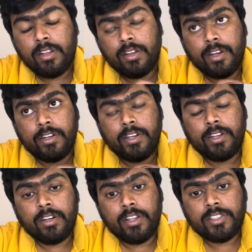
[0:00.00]
entity
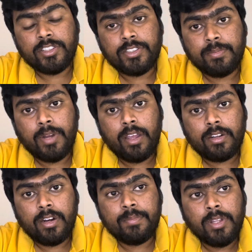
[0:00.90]
relationship
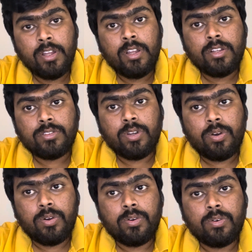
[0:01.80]
diagram,
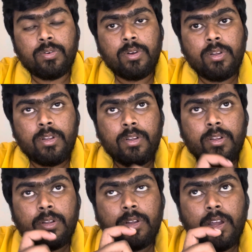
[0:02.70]
so
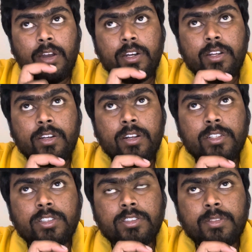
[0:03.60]
entity
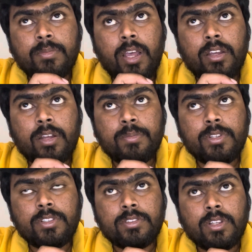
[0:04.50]
relationship diagram
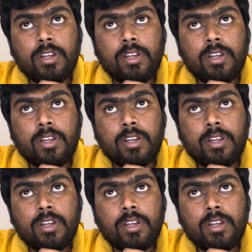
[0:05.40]
is